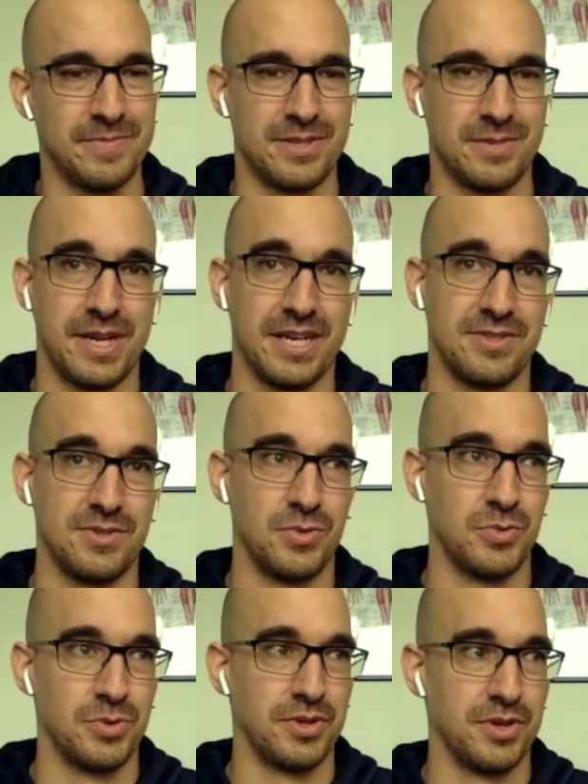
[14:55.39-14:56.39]
Some guys
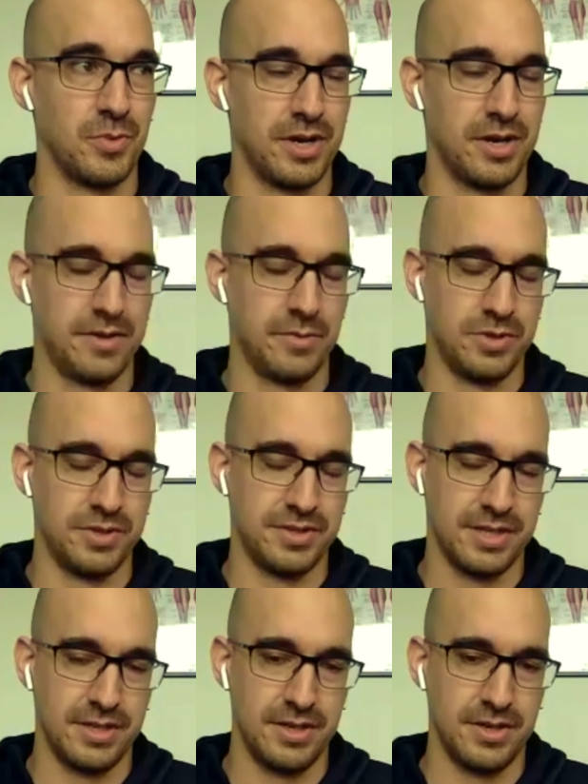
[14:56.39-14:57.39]
do really well, the ones
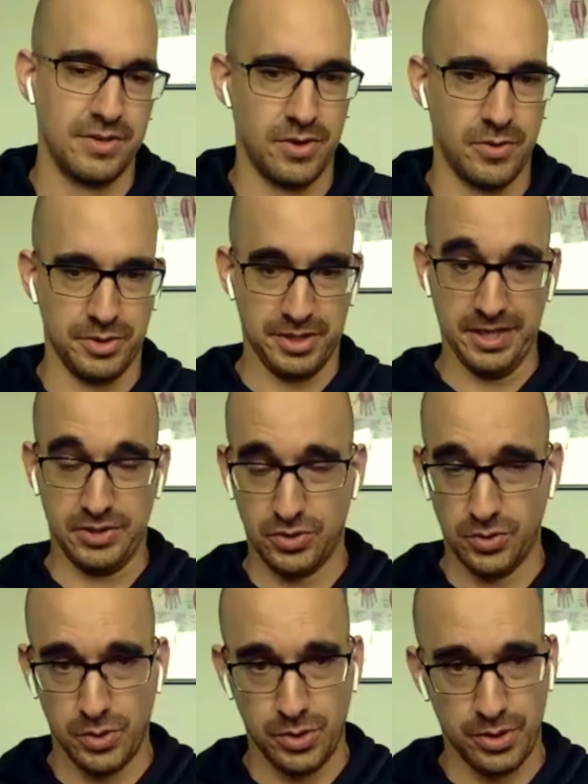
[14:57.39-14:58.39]
that, don't really get
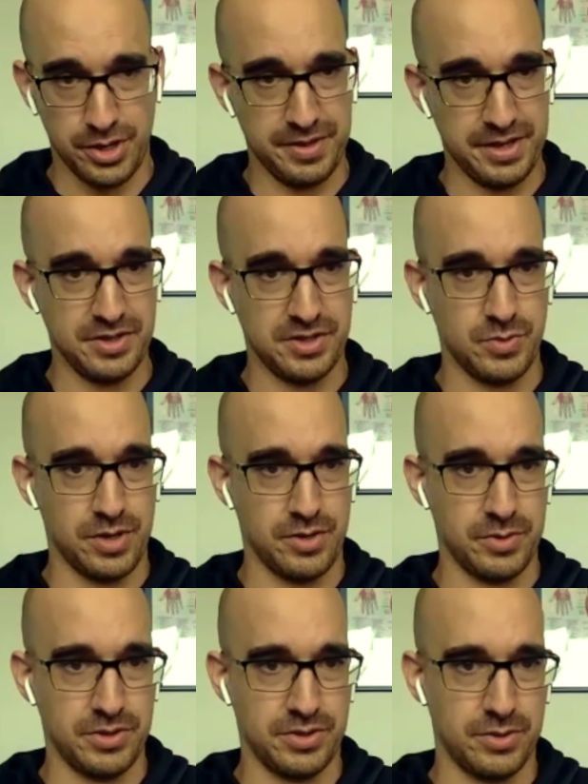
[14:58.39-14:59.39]
sore and they just want to
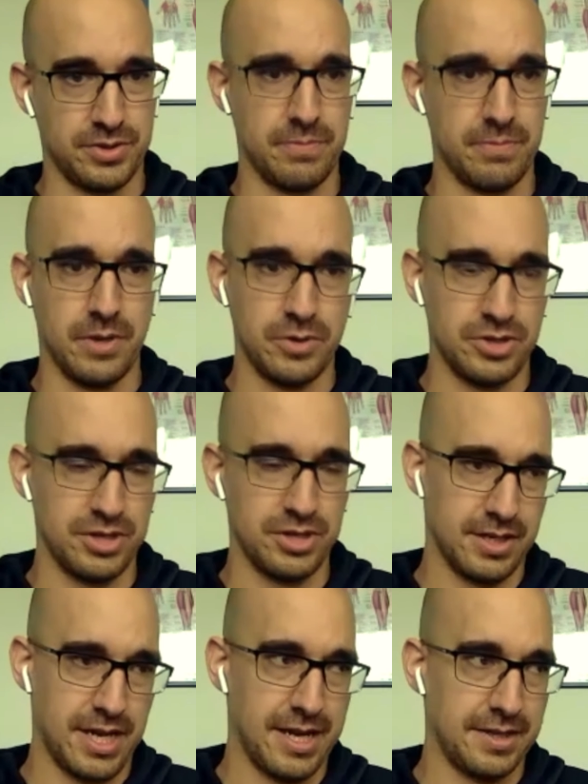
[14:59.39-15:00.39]
restore some motion
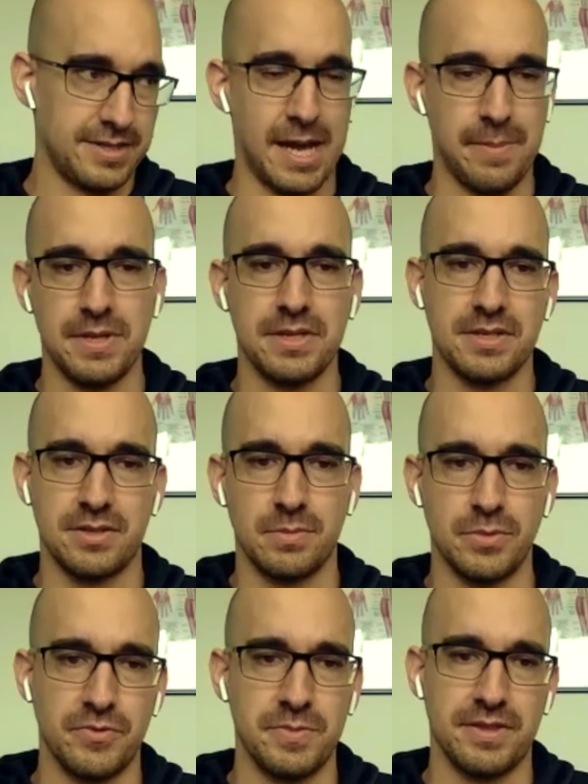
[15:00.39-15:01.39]
and kind of tap into
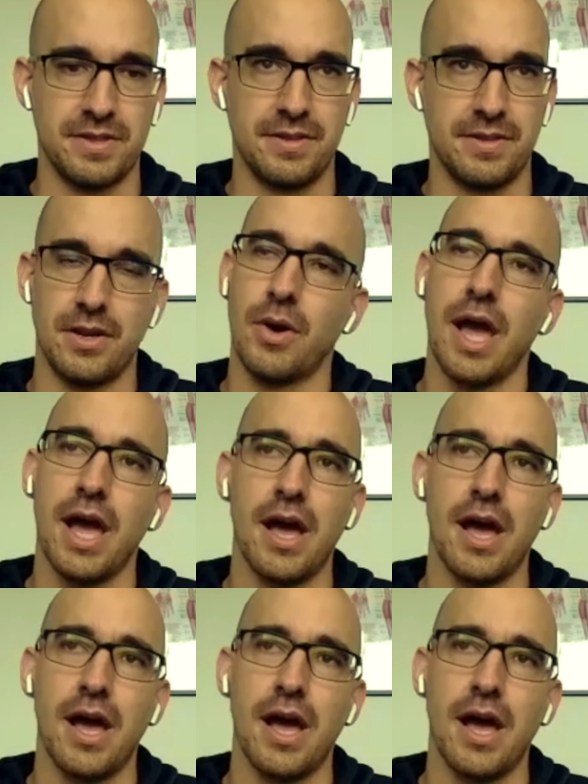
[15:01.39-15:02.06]
some movement that they don't